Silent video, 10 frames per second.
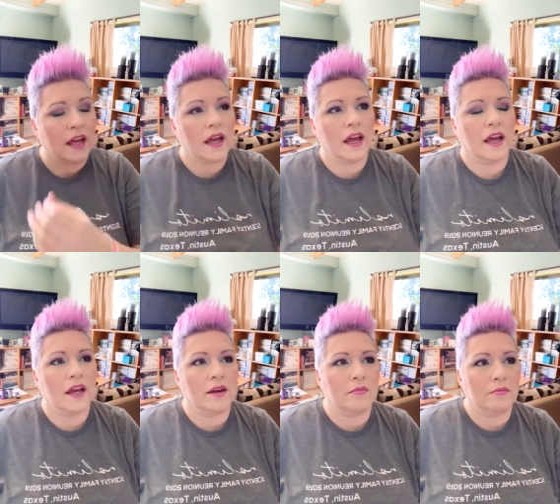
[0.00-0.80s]

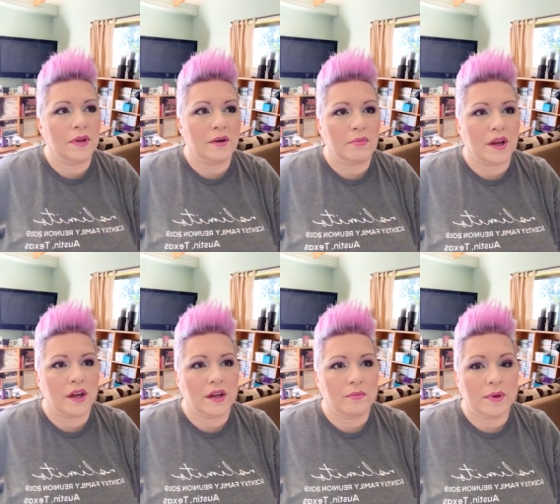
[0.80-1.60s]
and me and
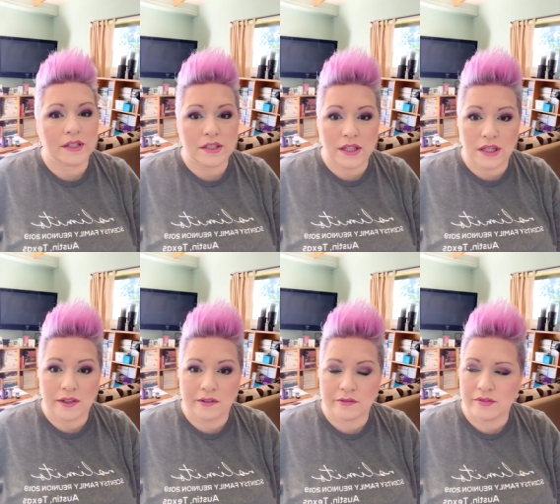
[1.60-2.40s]
my bestie
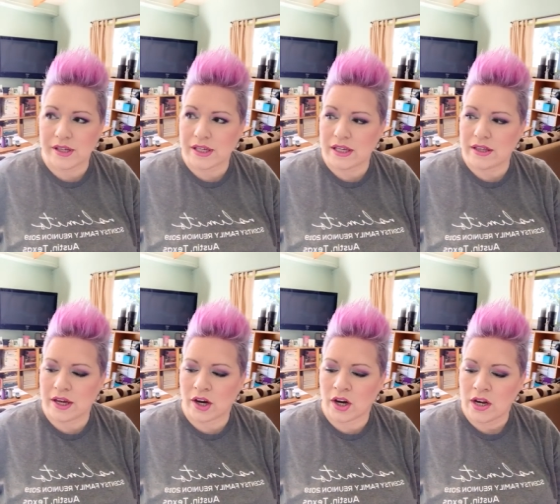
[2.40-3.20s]
Vicky
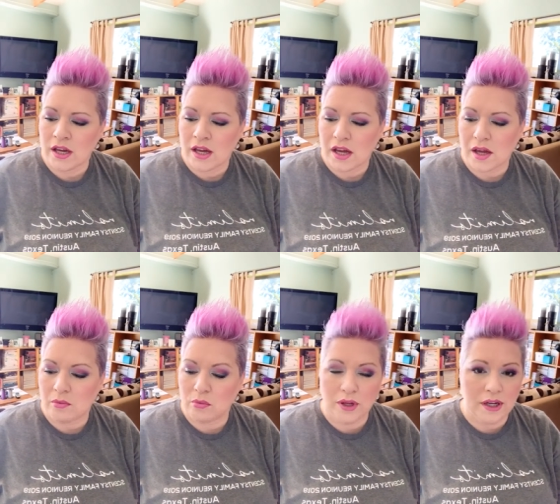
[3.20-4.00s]
there,
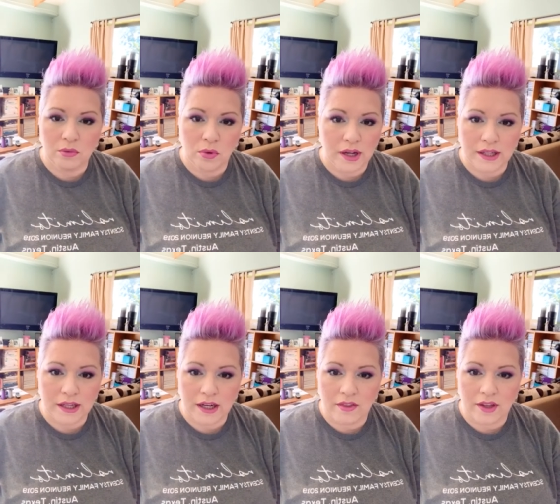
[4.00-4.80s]
um, we didn't want to
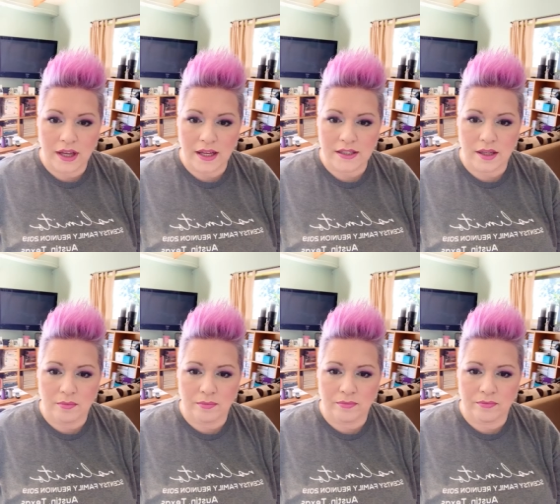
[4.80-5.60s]
get on the gossip.